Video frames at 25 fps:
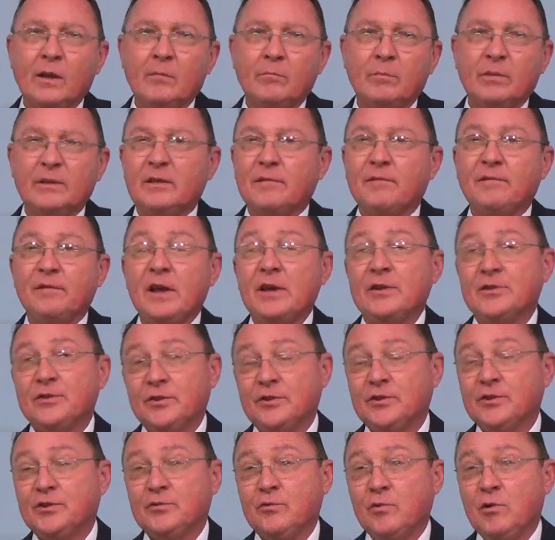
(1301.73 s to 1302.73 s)
But the flesh
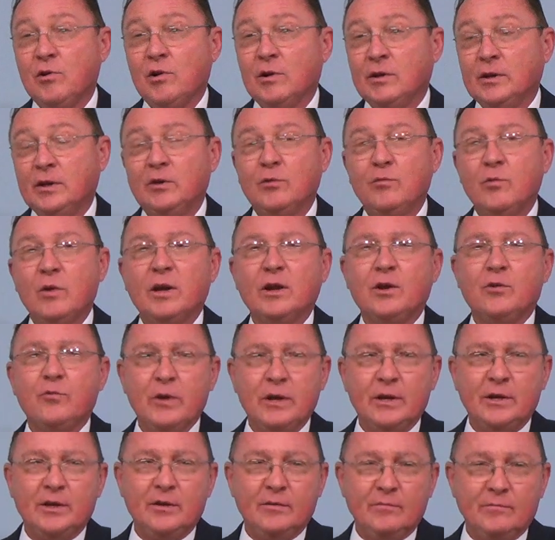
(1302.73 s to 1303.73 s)
is strong. You don't want to
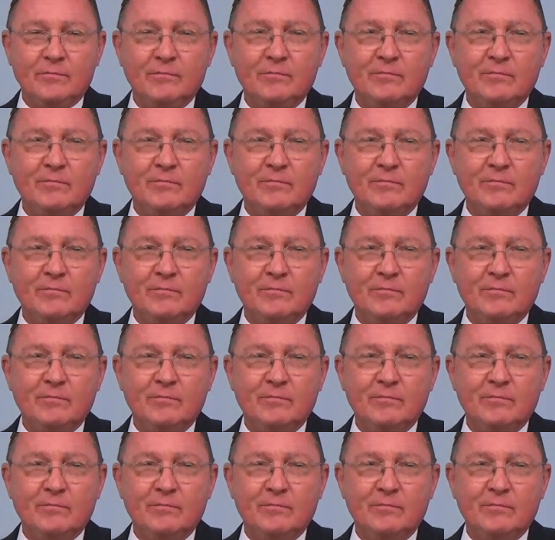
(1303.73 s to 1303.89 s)
quit